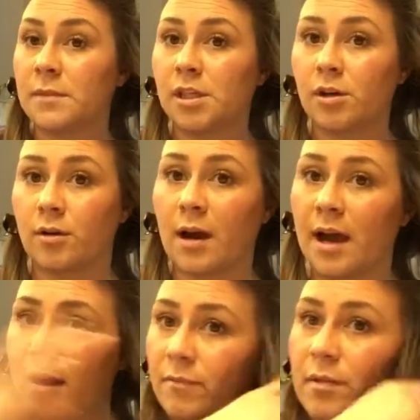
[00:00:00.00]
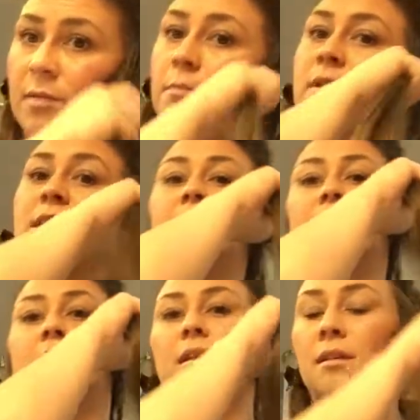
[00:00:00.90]
So I have
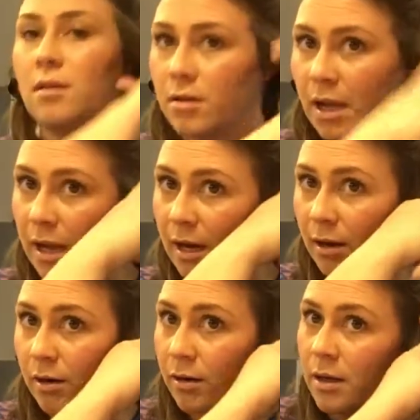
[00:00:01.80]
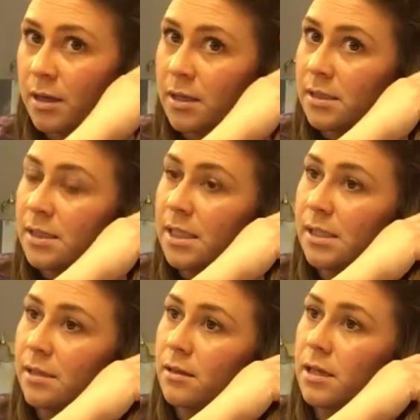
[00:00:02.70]
decently long hair,
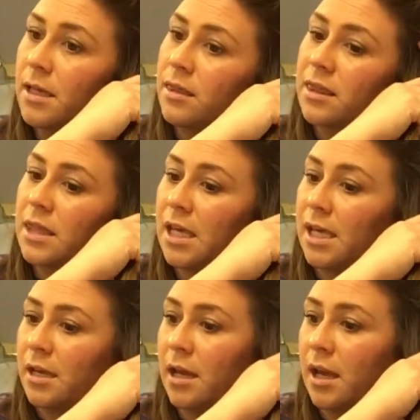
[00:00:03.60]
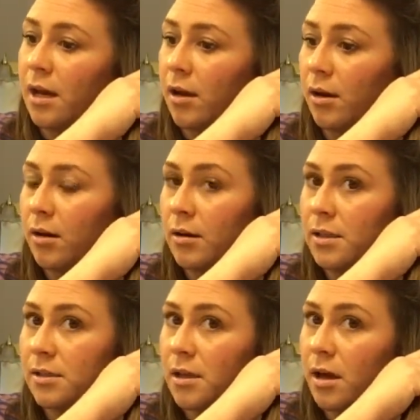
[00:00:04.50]
decently thick hair.
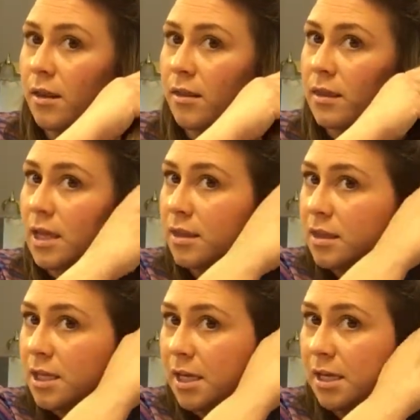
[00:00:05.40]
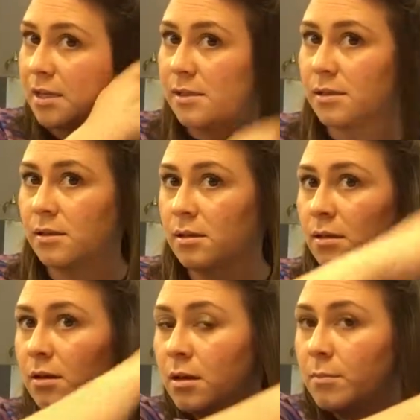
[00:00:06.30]
It's not the thickest,
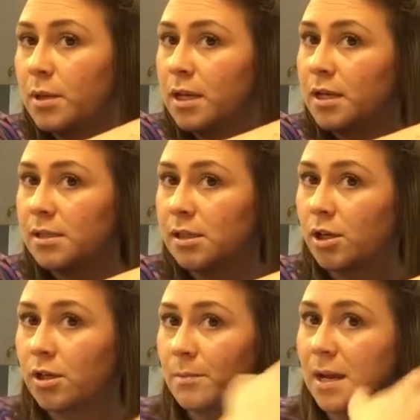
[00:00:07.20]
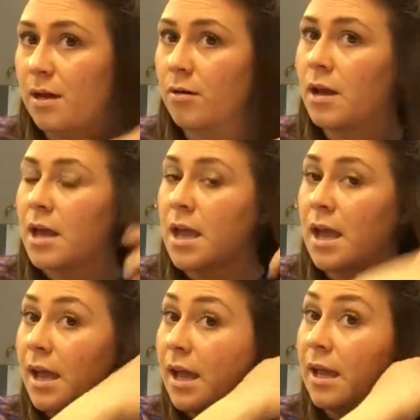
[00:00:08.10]
but it is a good amount.
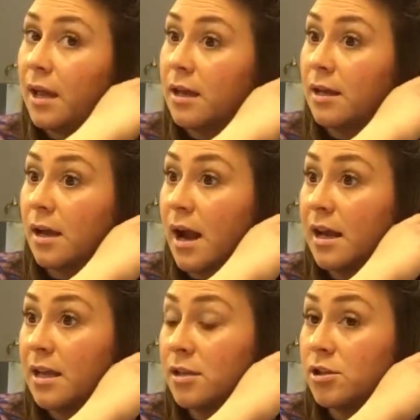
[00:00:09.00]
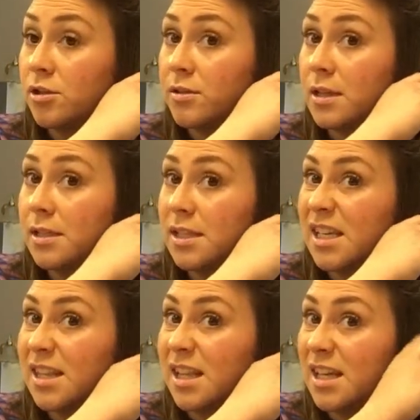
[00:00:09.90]
And I can do this
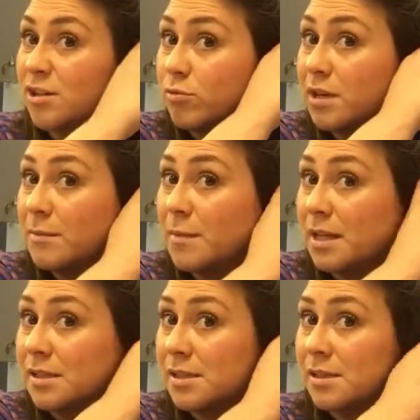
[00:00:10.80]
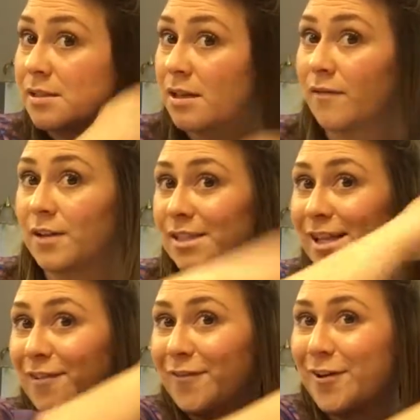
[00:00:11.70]
in like 20 minutes if I
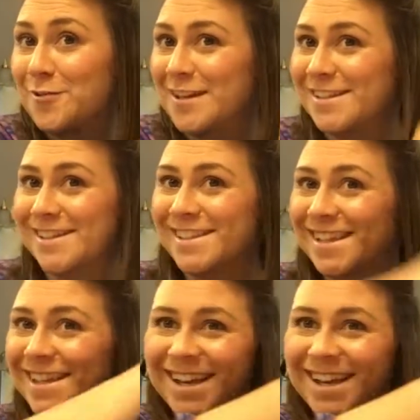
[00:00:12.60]
stay focused.